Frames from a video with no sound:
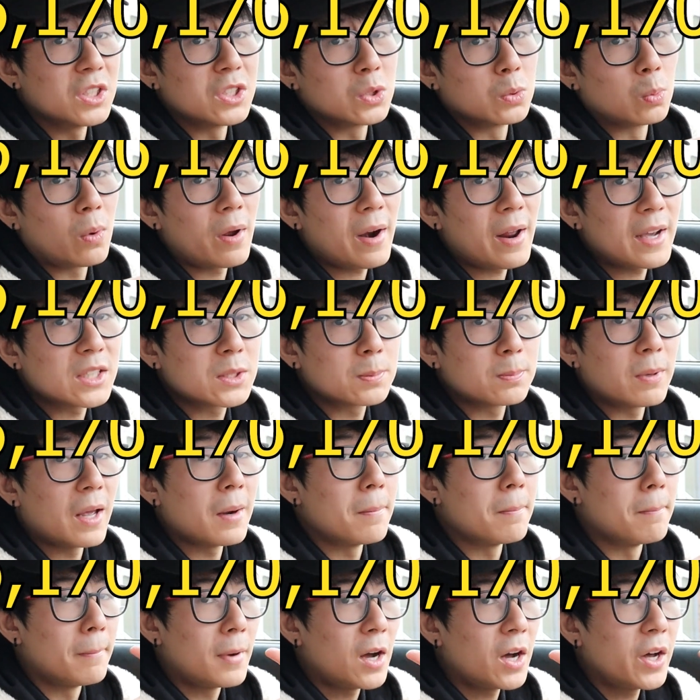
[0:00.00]
is what I
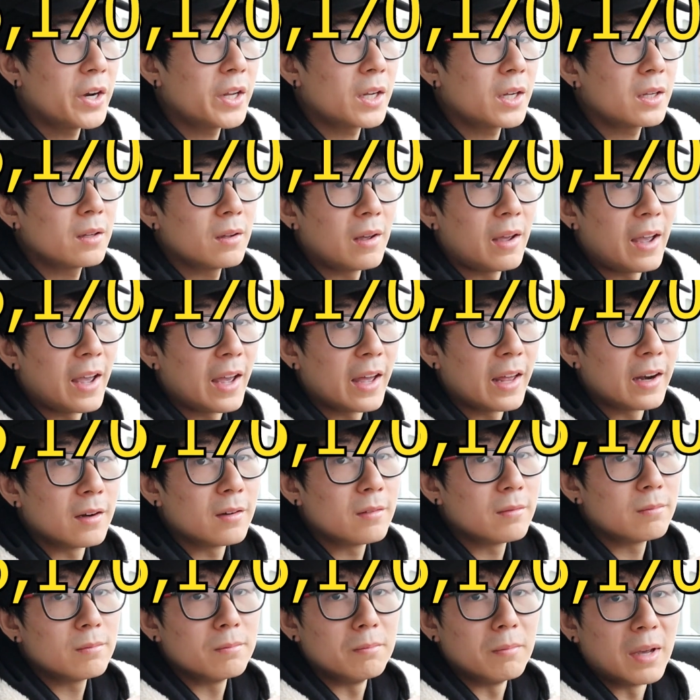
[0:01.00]
spent modding and
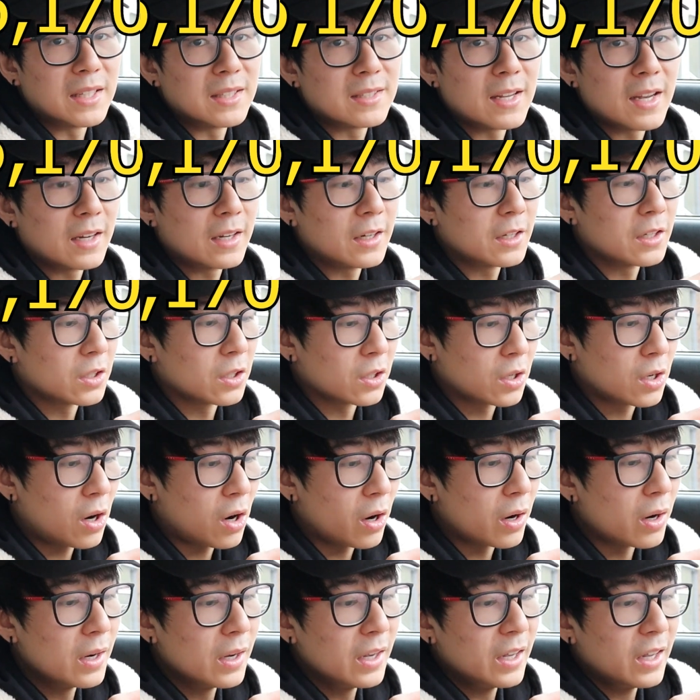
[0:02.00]
maintaining the
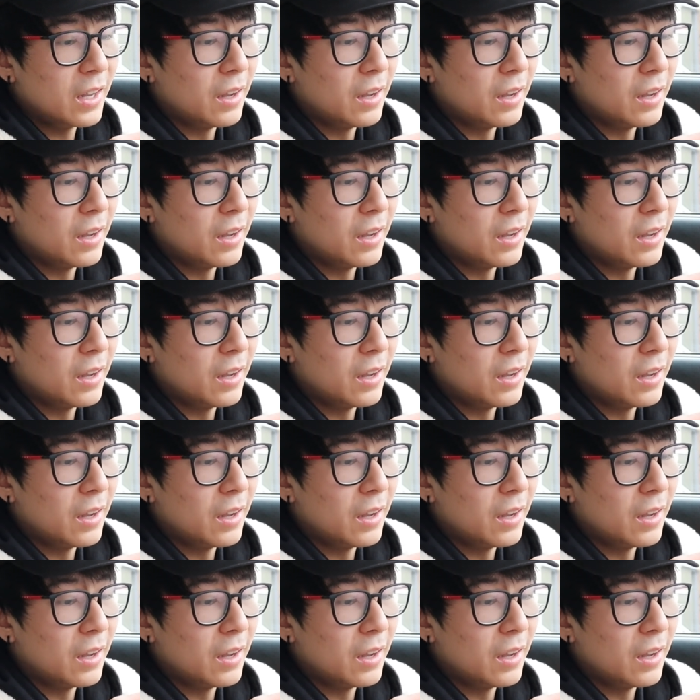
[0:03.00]
car.